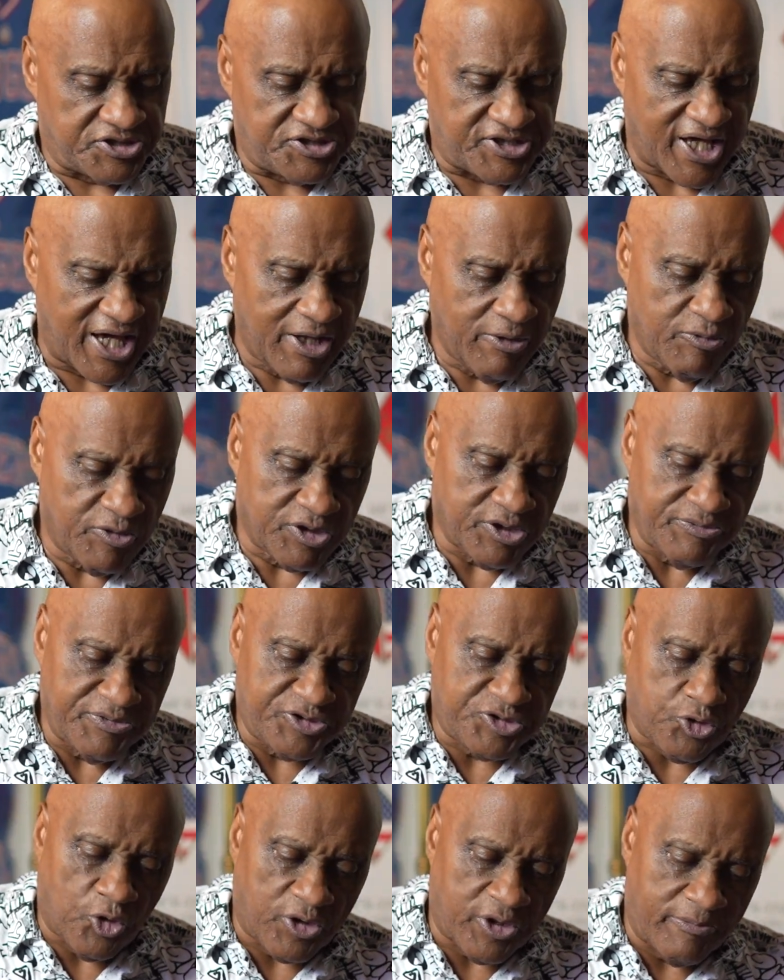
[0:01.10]
Today we're going to
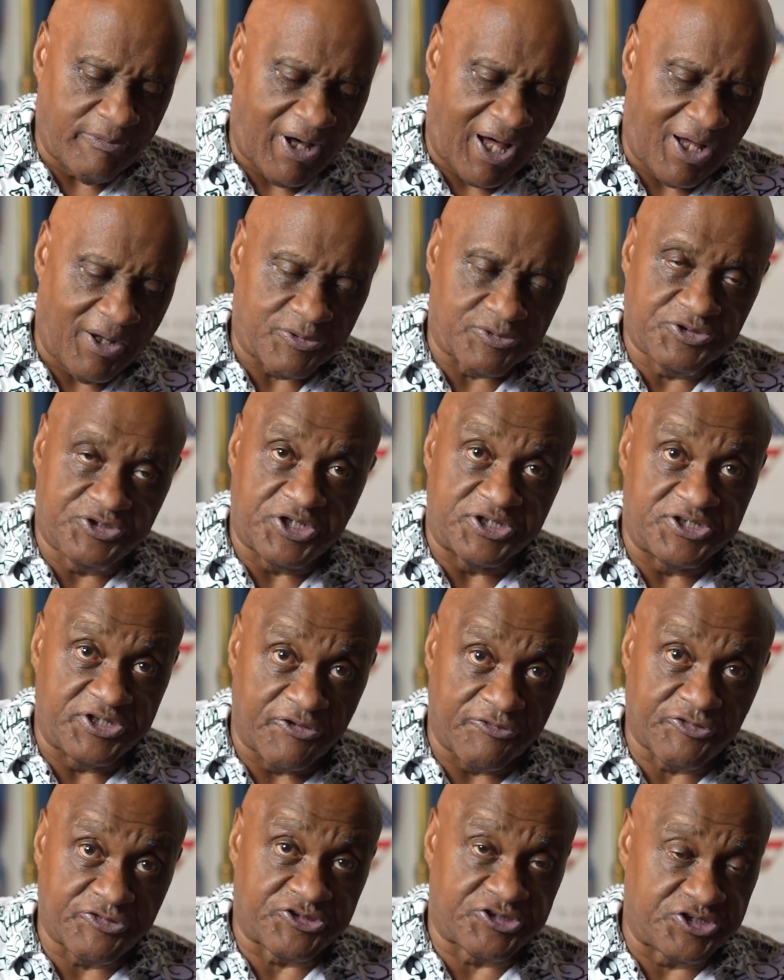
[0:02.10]
be talking about the
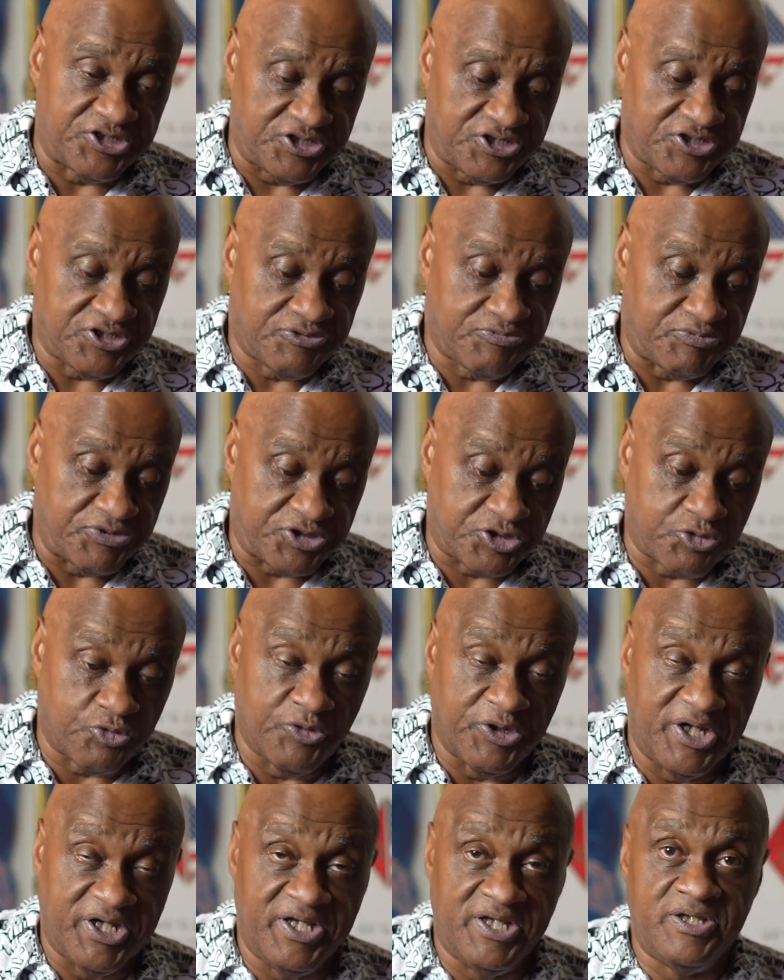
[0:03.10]
differences
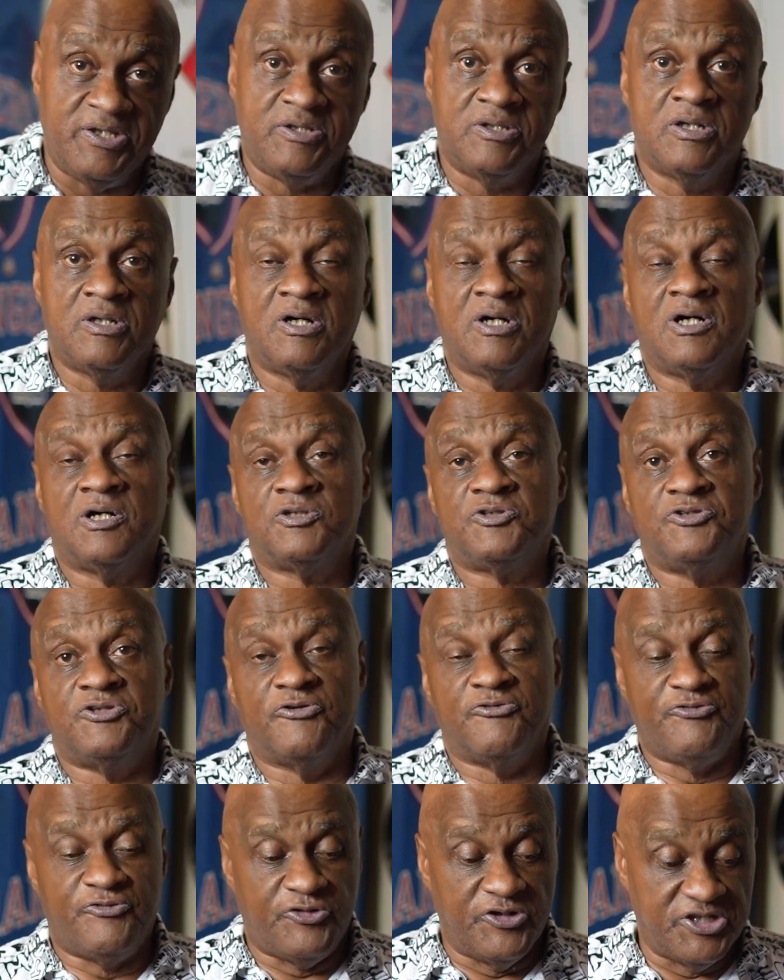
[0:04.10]
between
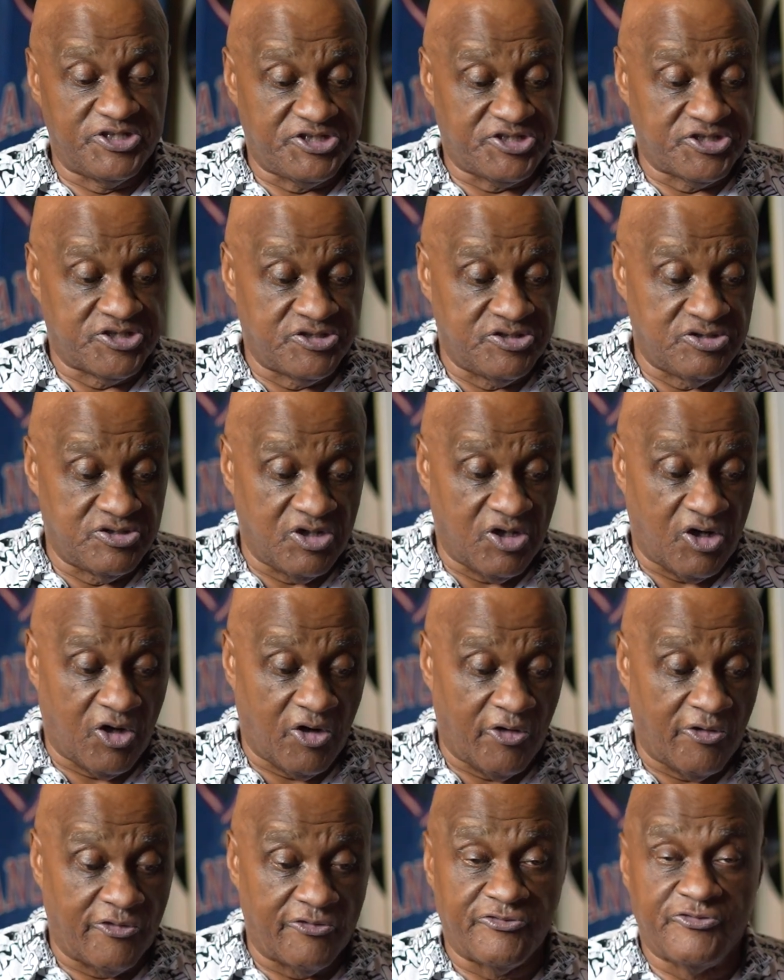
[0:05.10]
the vision
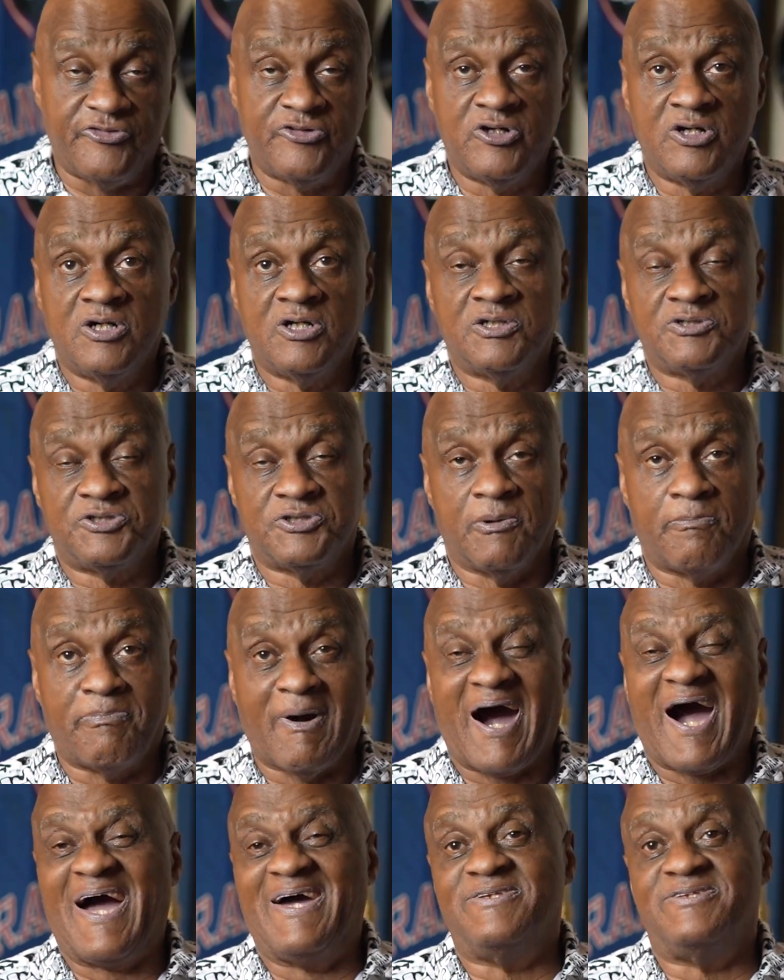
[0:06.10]
of the
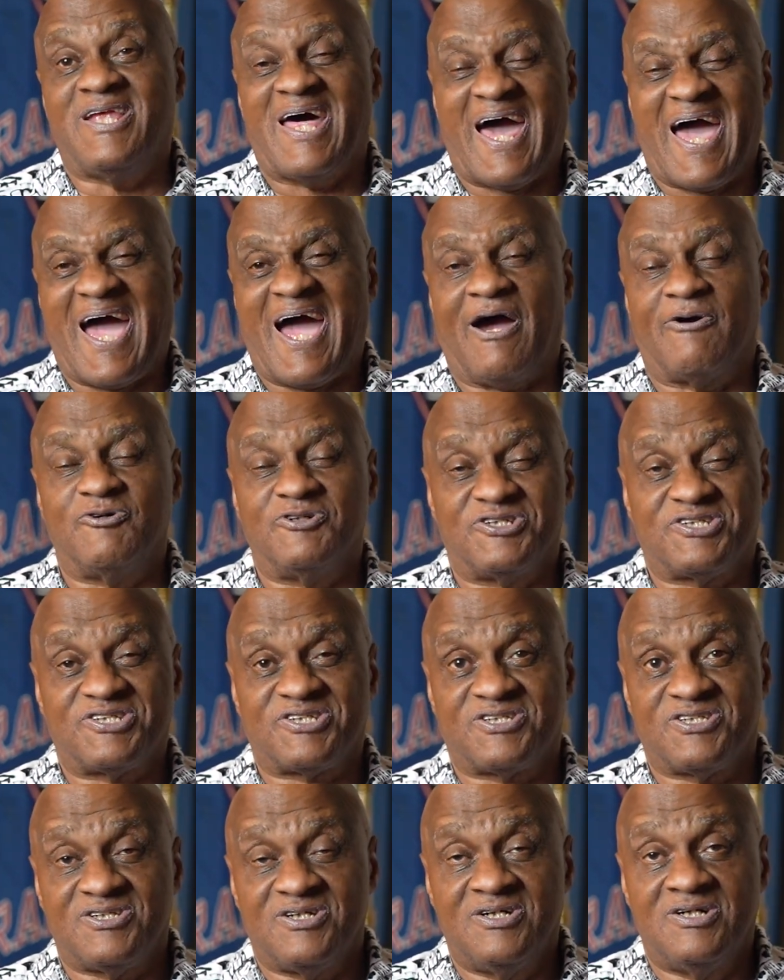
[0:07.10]

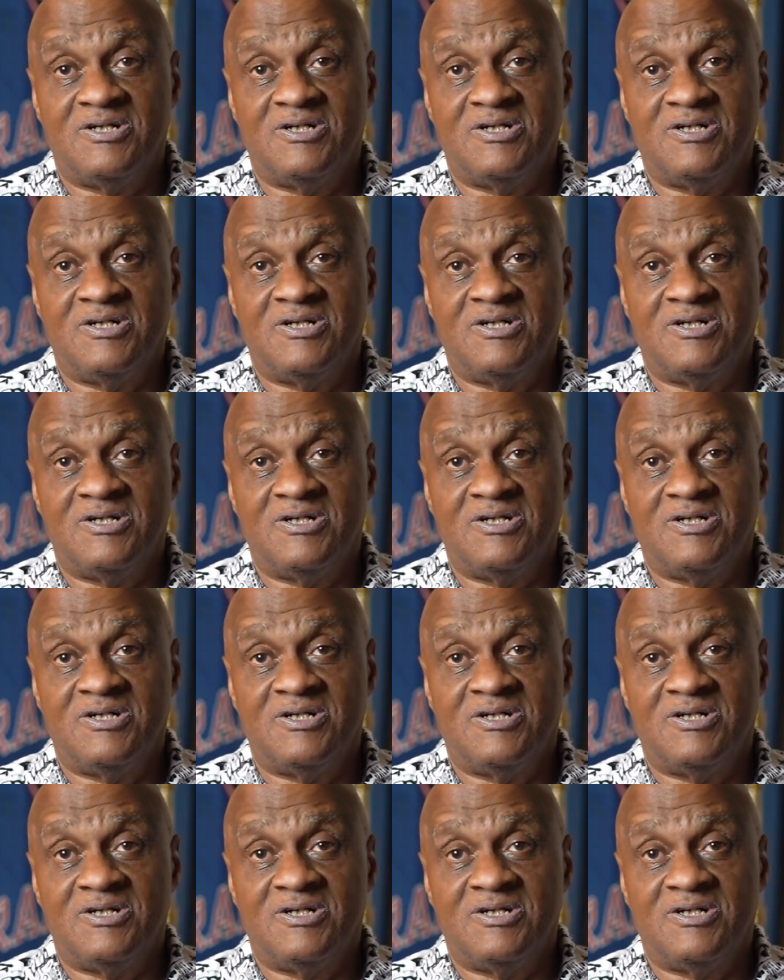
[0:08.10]
Biden-Harris